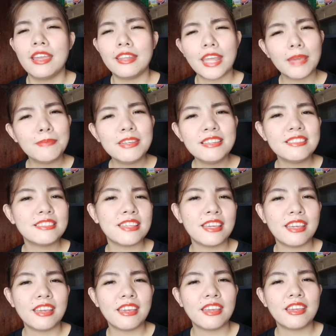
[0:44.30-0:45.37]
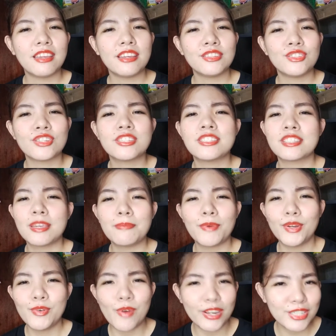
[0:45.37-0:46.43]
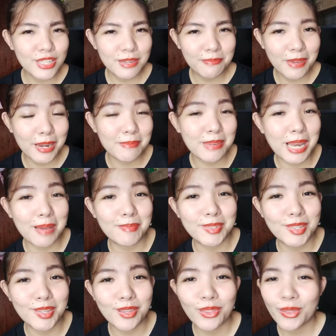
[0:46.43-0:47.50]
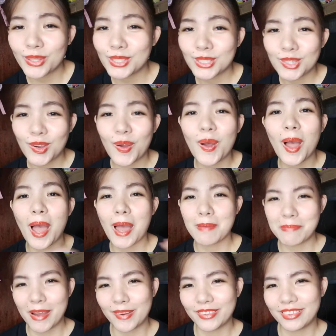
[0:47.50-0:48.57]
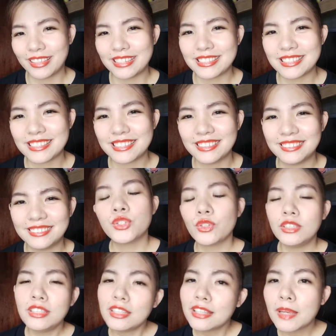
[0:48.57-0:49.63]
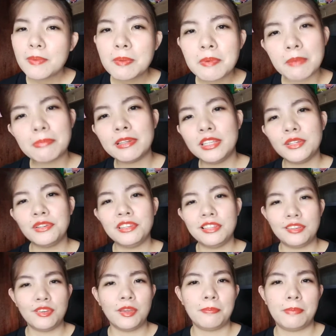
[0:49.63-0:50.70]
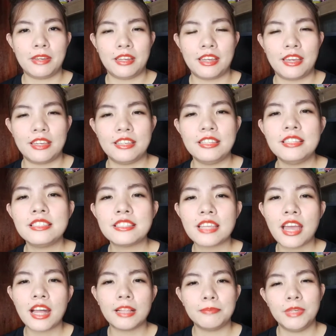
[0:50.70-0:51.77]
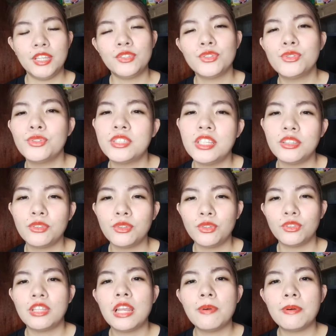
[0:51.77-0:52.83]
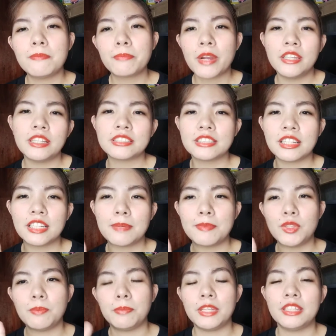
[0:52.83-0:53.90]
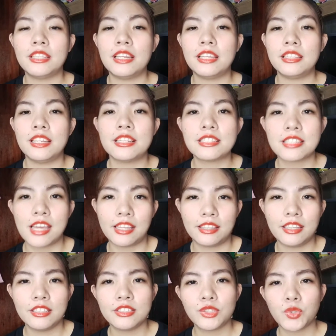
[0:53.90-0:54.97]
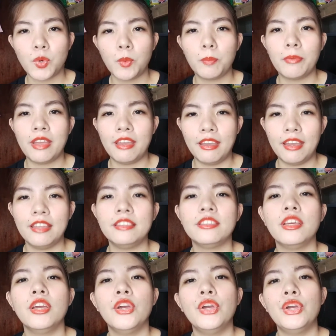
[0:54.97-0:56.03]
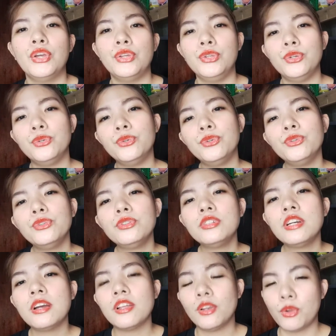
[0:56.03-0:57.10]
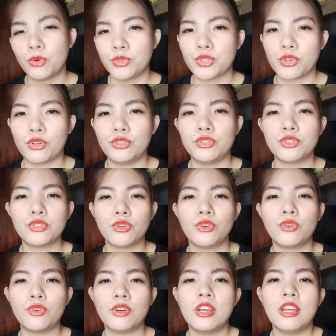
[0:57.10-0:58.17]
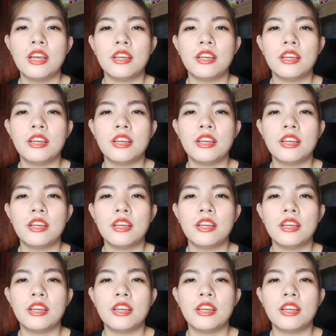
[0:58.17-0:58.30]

And I may say, just keep on watching para malaman niyo yung thoughts ko about this. So, hindi na tayo magpapaligoy-ligoy pa, guys. I'll be introducing to you, dalawang products lang naman yung pinadala nila sa atin. Soap and yung lotion. So,